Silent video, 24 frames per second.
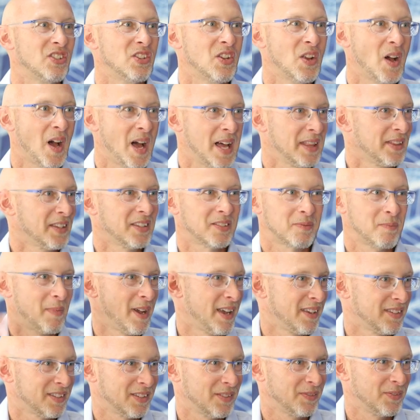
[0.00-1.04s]
not this
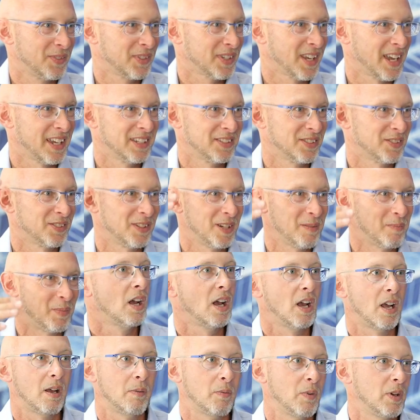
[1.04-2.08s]
massive skyscraper.
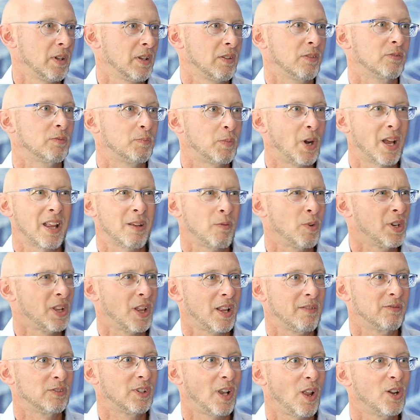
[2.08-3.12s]
Probably one
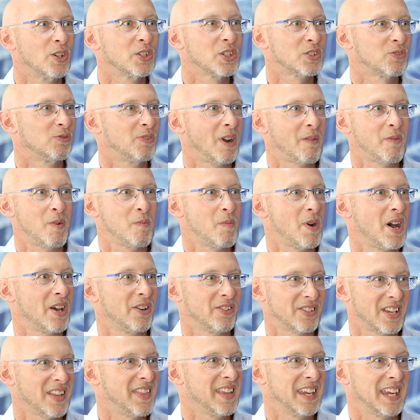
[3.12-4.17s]
of the largest Revit
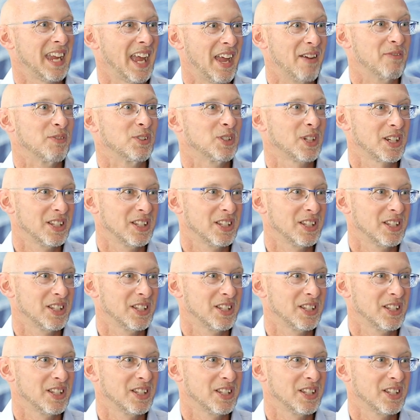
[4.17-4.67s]
models I think ever